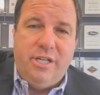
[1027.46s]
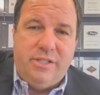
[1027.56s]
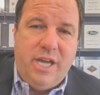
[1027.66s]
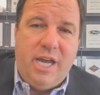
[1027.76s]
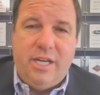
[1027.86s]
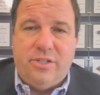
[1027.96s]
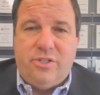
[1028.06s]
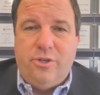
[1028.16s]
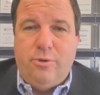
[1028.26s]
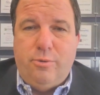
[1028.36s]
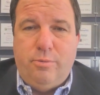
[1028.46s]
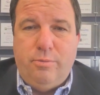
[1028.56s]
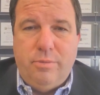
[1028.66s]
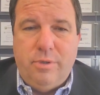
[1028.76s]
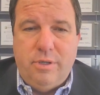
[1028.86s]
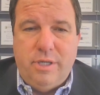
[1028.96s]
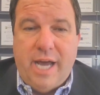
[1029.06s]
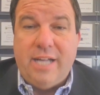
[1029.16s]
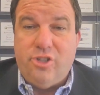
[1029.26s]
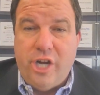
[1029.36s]
going to take to
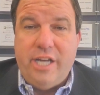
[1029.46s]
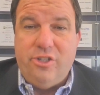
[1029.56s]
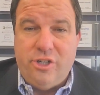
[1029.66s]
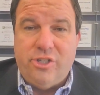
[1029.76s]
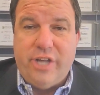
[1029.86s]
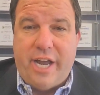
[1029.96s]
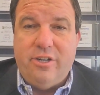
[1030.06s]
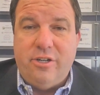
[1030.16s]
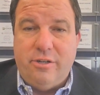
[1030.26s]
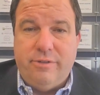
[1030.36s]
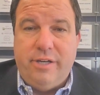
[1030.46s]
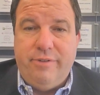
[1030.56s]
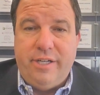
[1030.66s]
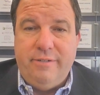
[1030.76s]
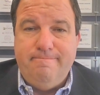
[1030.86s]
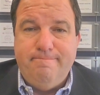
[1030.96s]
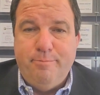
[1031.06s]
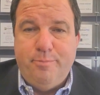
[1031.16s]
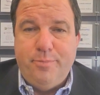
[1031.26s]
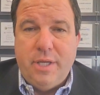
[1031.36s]
not change your standard of living.
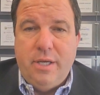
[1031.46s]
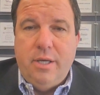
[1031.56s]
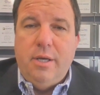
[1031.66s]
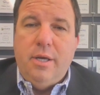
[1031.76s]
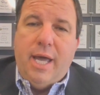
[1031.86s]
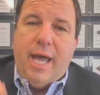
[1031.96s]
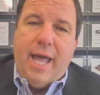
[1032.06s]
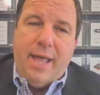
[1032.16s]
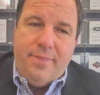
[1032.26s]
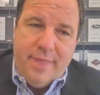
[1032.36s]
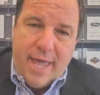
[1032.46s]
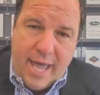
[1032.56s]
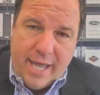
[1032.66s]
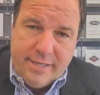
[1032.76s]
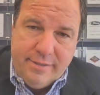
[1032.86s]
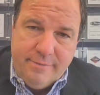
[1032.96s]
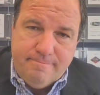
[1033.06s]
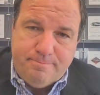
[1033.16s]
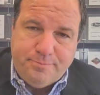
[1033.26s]
And then